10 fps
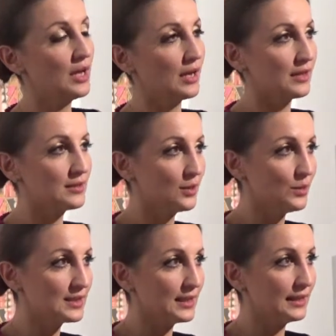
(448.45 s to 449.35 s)
Gaza
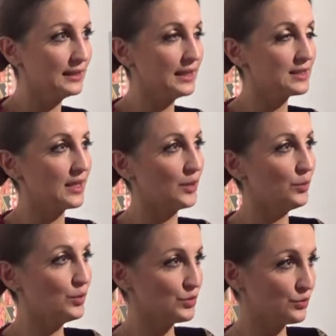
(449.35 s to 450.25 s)
was like this, and we
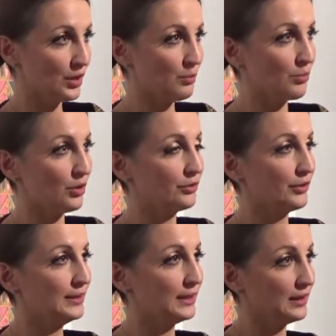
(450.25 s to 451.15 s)
used to embroider
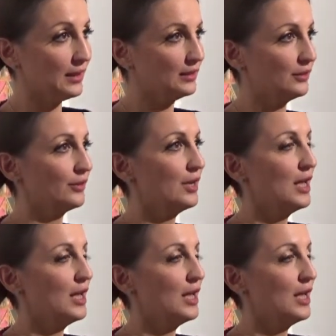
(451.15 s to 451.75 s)
in that color.